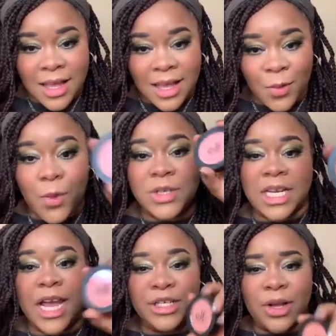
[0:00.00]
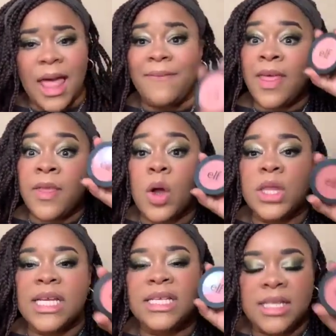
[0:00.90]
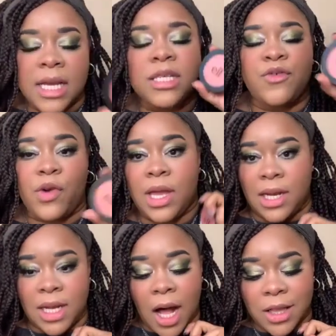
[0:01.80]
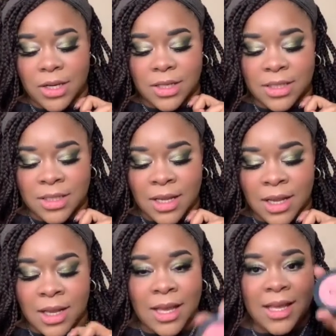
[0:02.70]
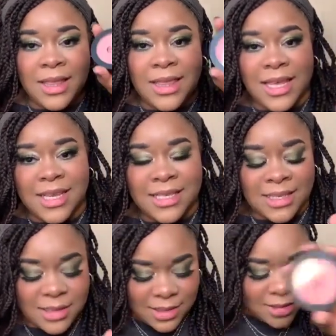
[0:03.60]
will change your life. And they're only $6 freaking. This...